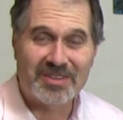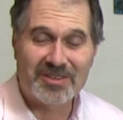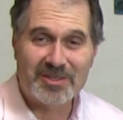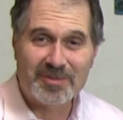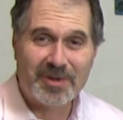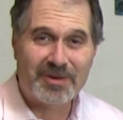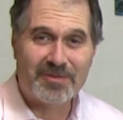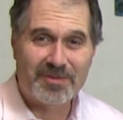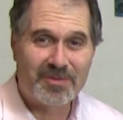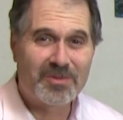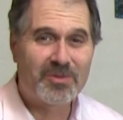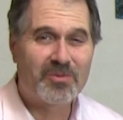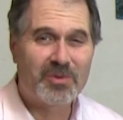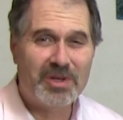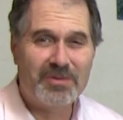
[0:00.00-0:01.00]
There's about
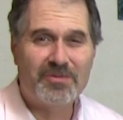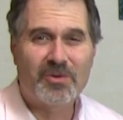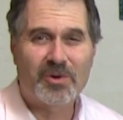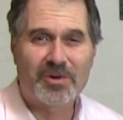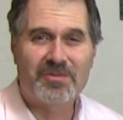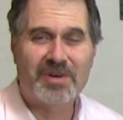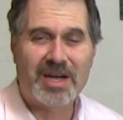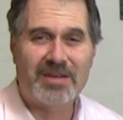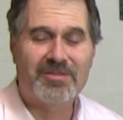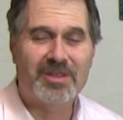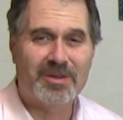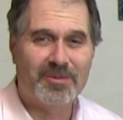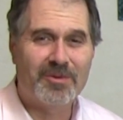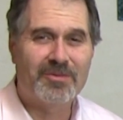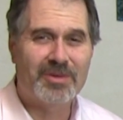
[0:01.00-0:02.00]
three, four, five of
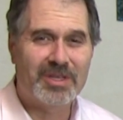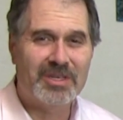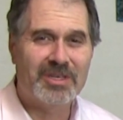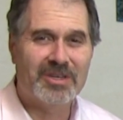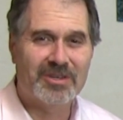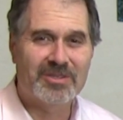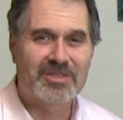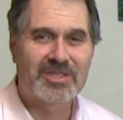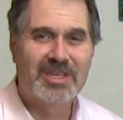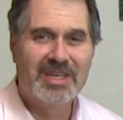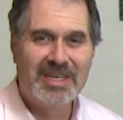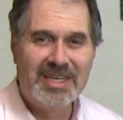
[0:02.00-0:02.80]
them over the years,